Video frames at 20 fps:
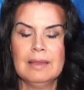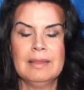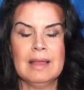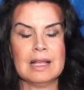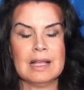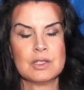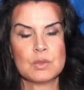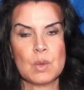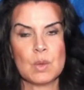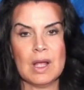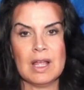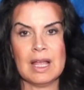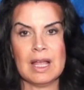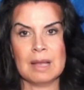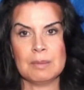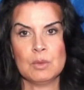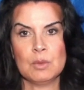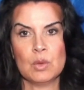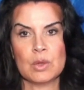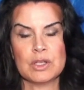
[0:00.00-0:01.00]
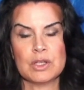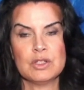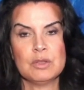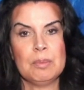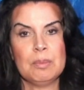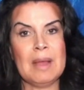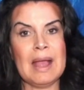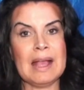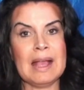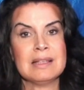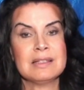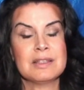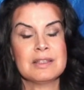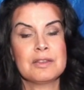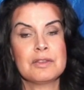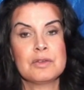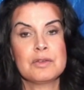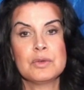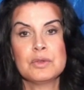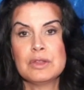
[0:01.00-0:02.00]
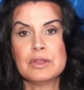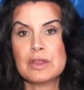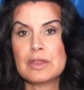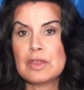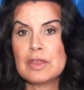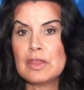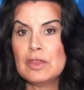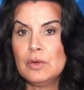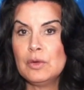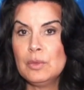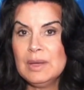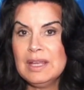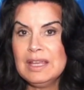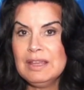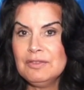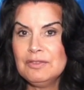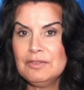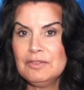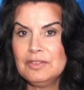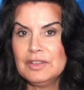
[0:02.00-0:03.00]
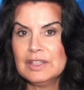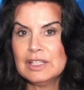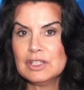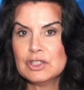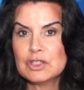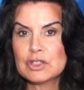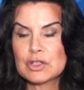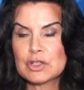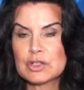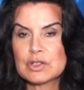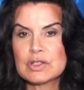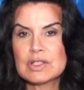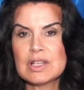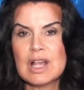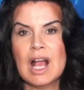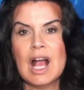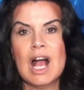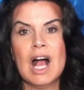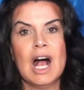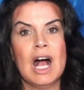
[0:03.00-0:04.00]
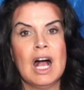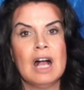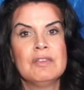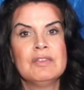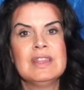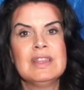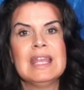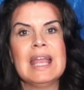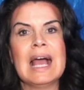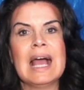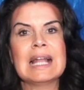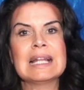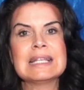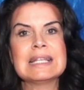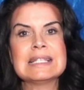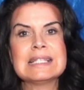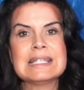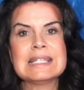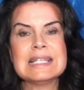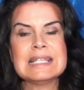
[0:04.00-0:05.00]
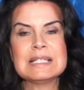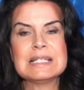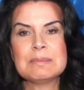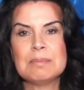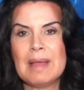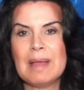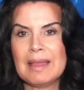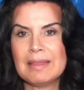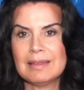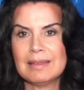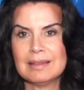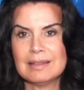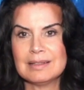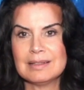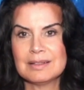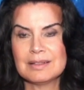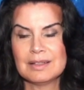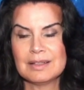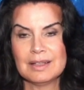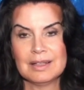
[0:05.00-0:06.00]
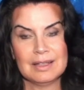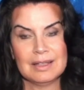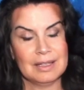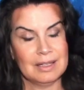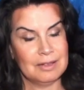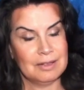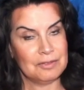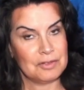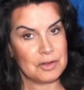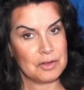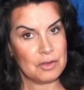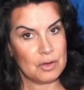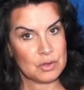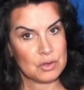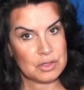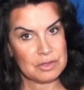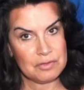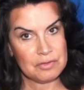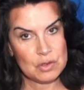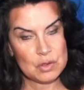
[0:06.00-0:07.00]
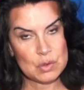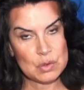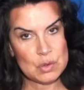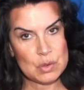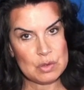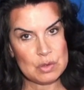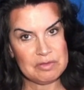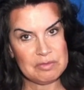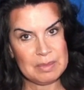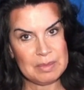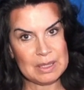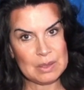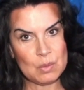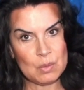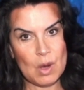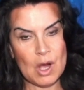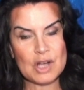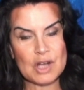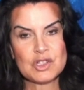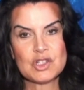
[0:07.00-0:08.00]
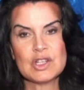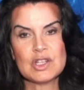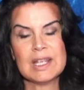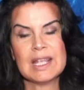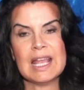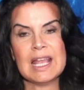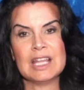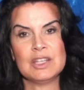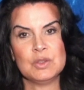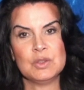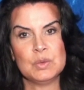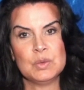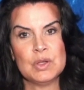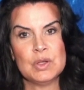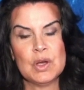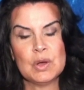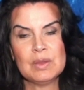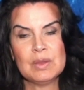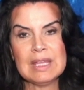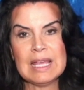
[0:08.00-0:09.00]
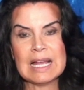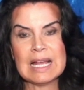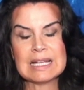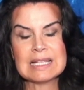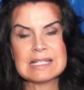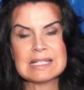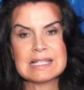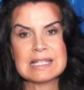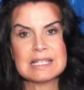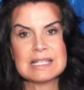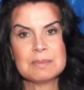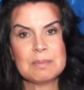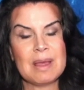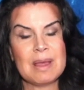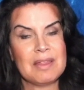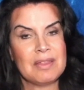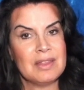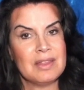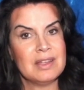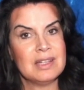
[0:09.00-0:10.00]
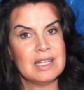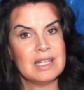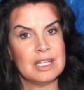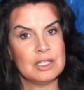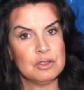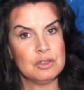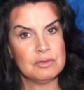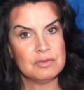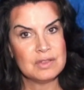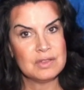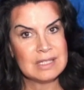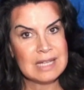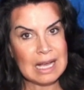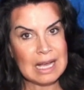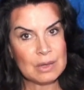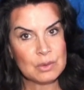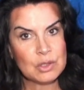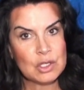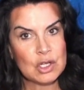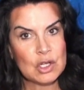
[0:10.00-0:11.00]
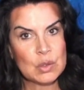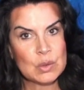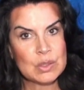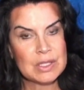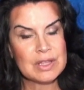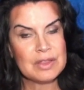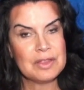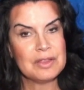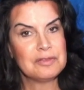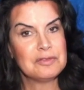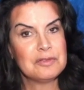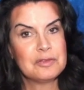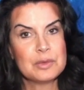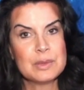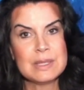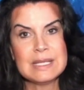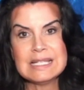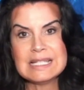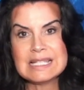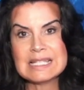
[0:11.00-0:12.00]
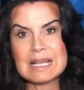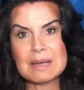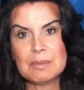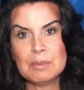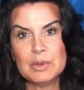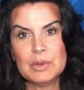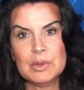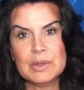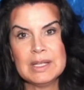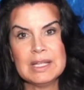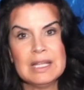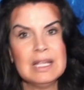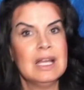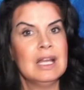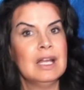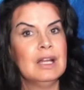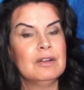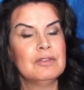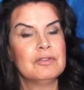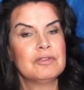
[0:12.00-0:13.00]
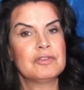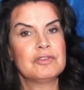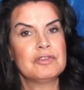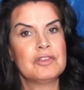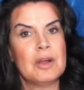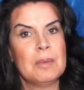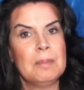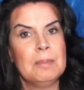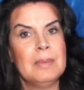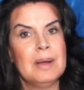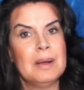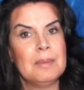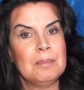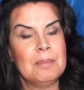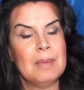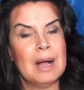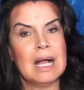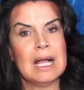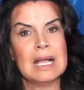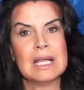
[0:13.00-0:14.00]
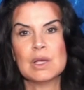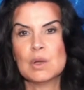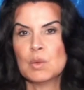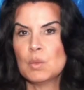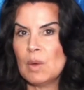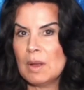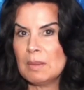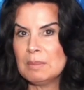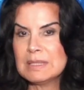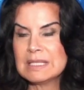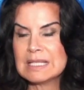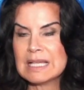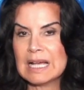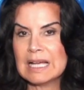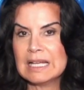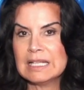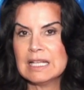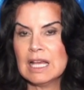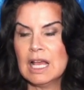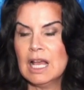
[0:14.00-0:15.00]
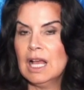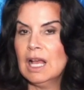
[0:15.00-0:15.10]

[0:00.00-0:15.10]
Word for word: That's why I'm going to pass it through the three filters of the Alkistis method. For those of you who've been watching and you know the Alkistis method and you've downloaded the free summary from my website,